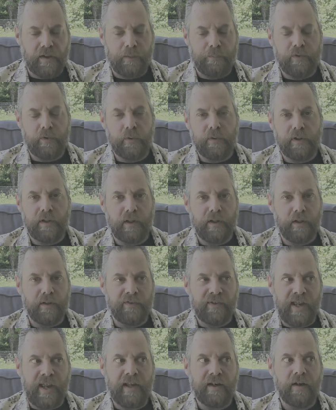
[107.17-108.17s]
I'm doing a
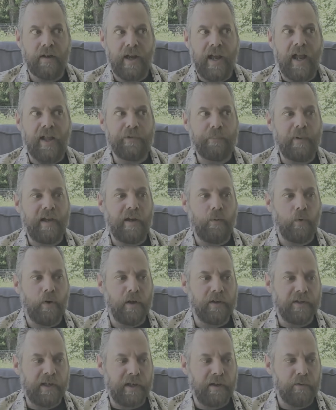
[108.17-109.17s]
tanker hazmat
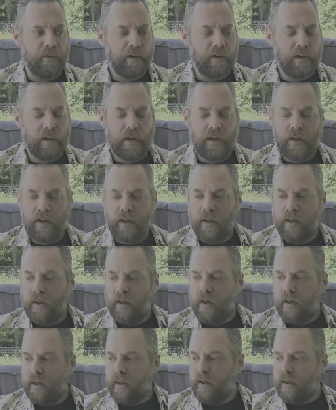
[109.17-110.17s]
work now.
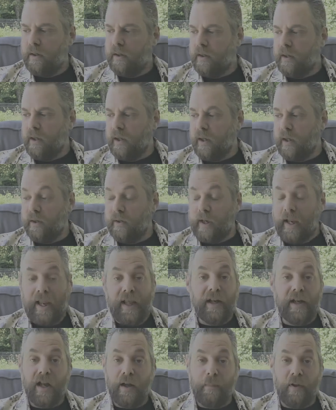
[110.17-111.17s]
And
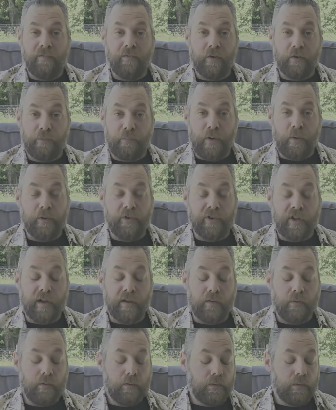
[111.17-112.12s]
I got my first motorcycle.